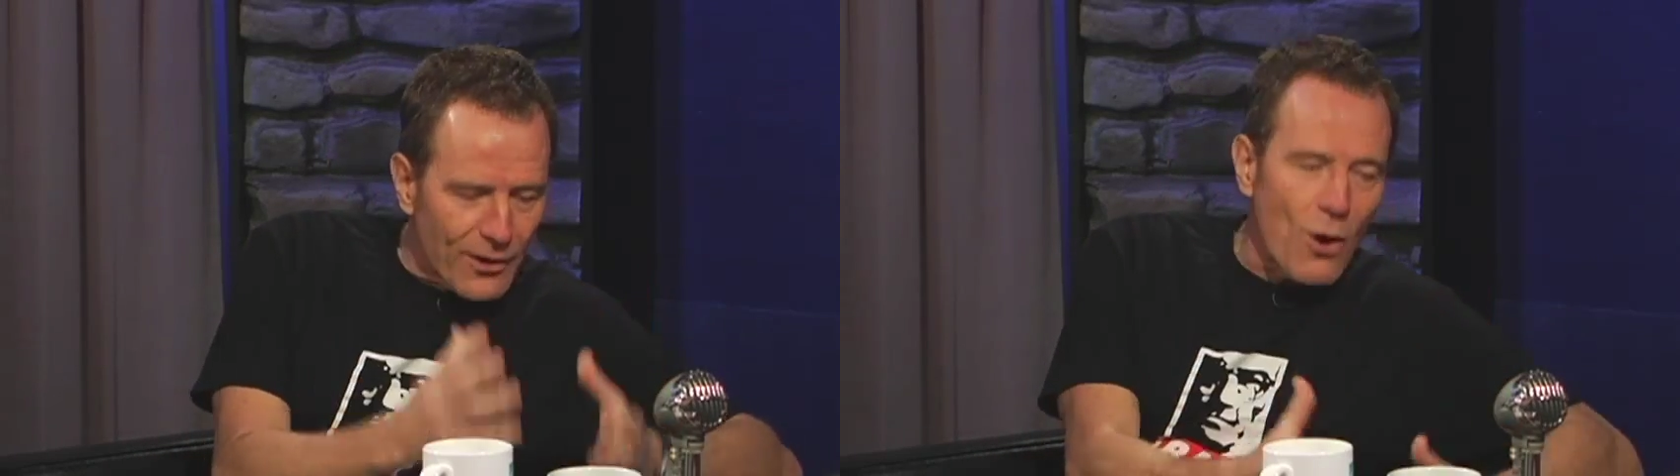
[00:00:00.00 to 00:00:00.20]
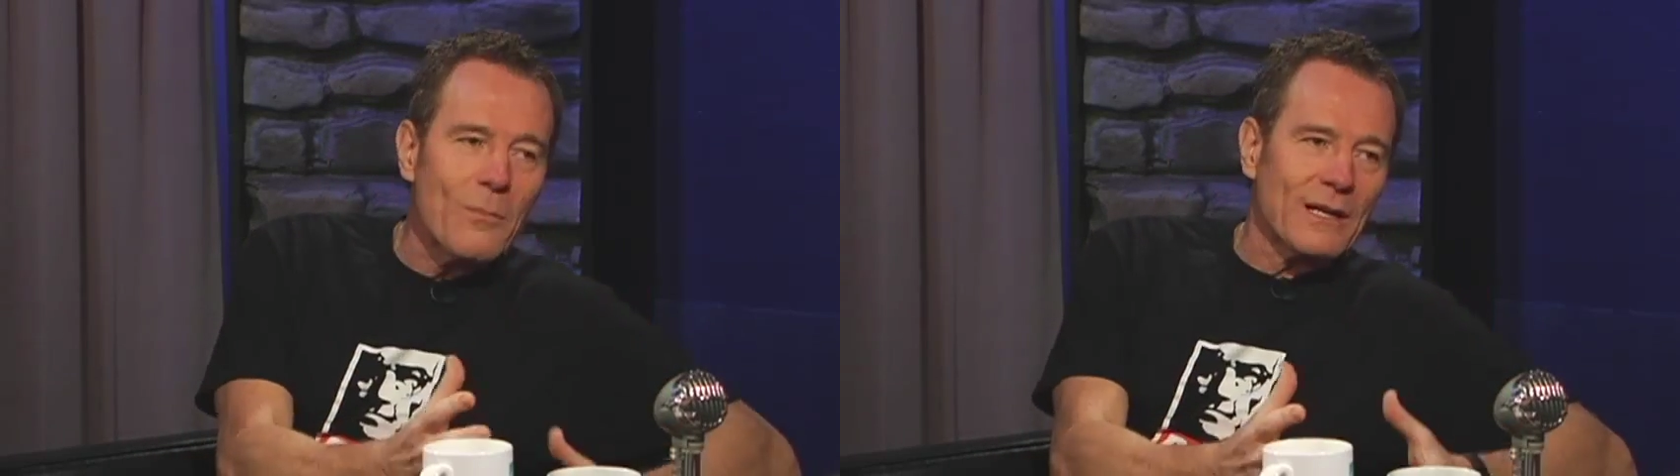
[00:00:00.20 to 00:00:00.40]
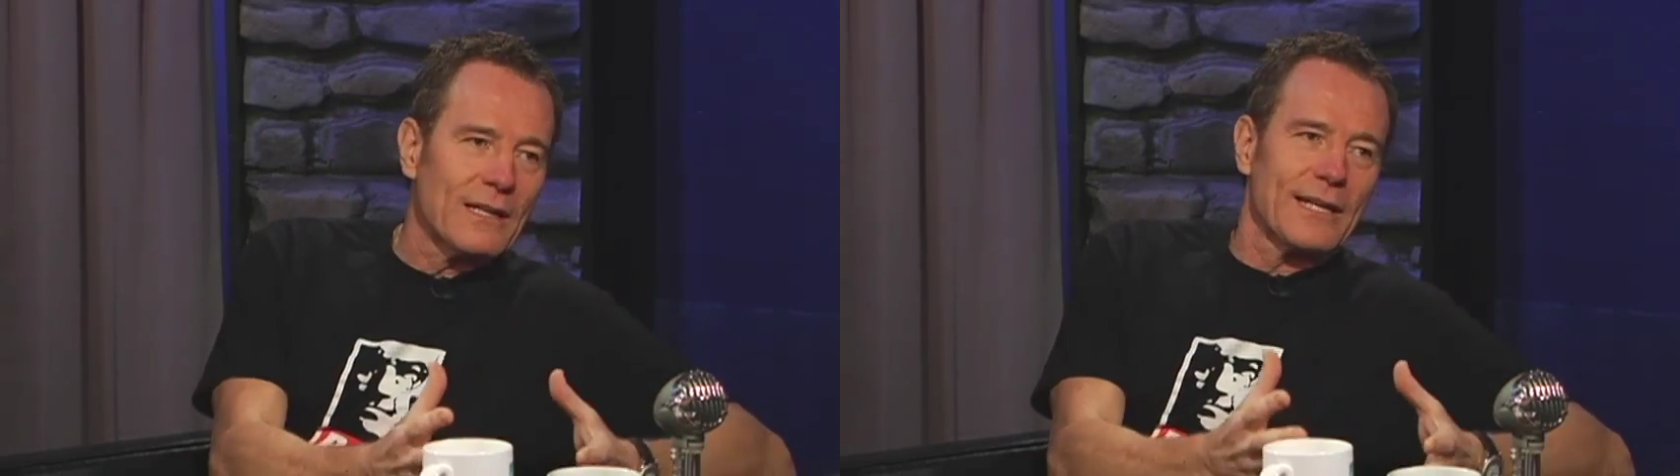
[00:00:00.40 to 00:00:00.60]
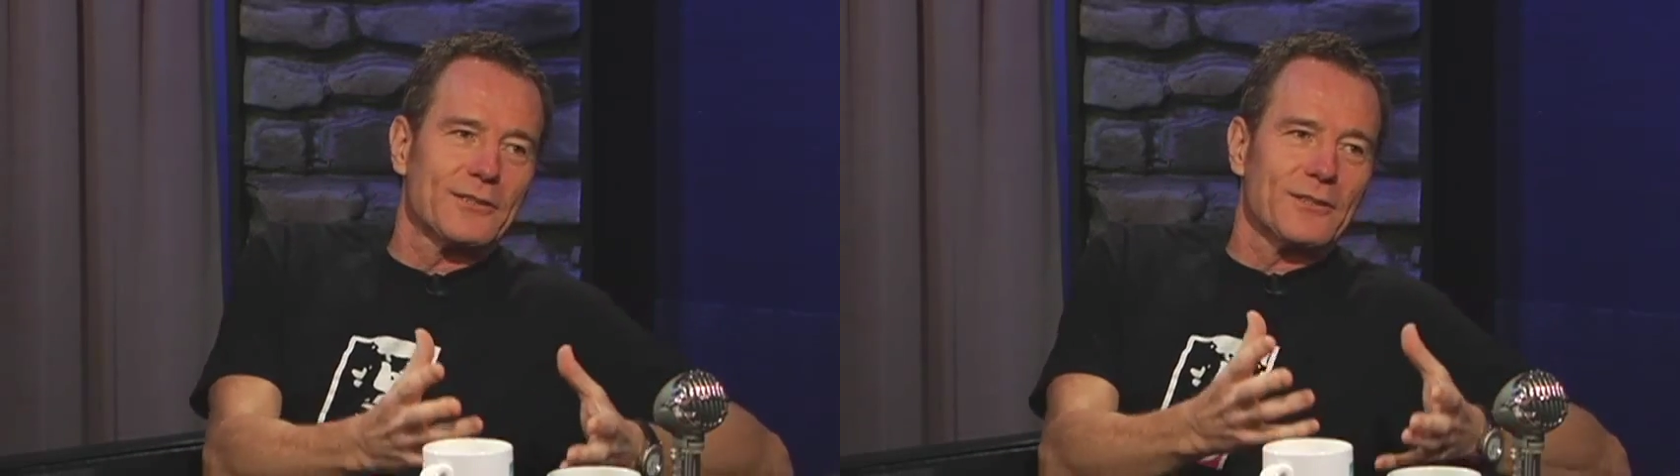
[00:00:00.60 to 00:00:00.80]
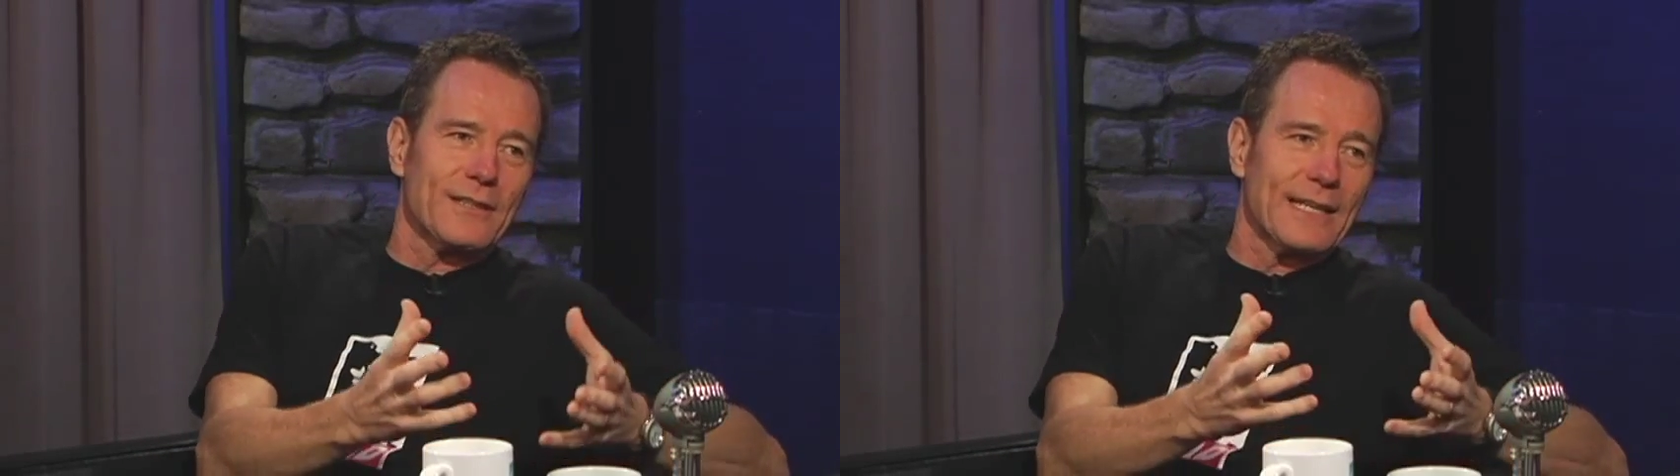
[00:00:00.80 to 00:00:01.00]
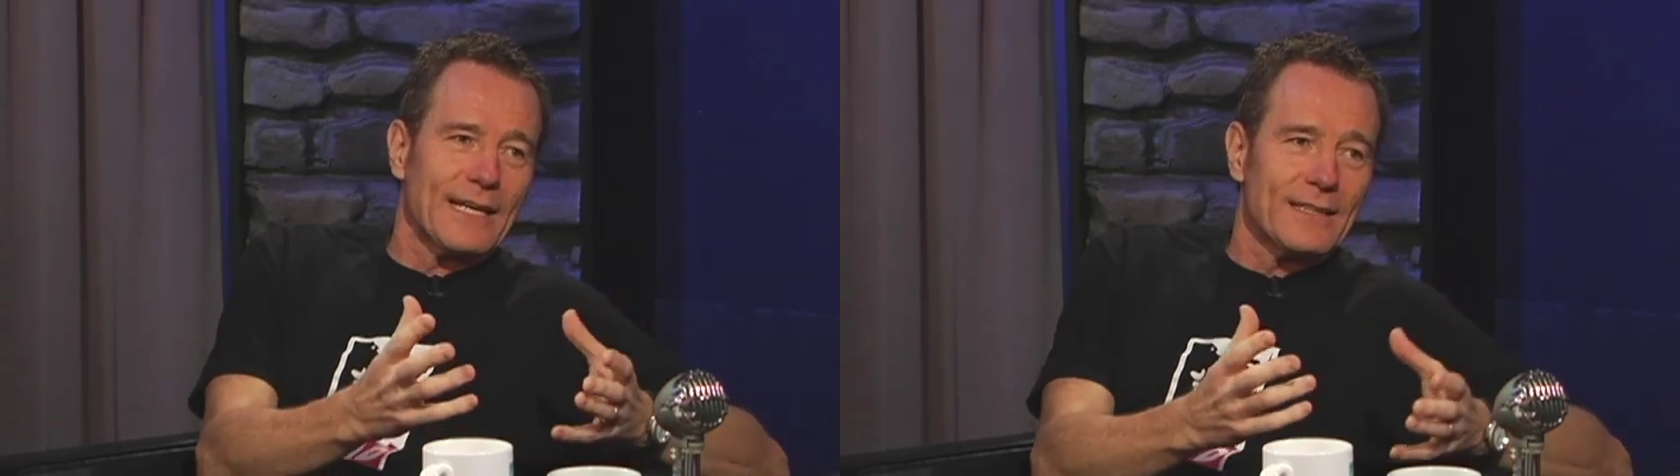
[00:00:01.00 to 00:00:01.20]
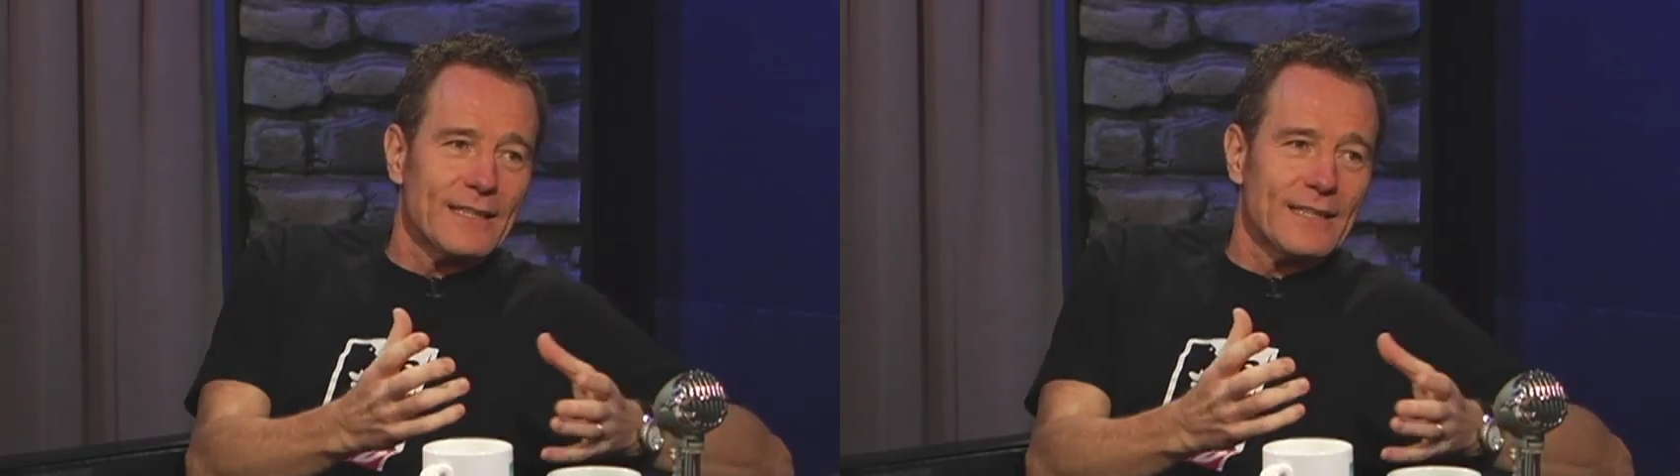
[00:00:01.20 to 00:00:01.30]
nomenclature again.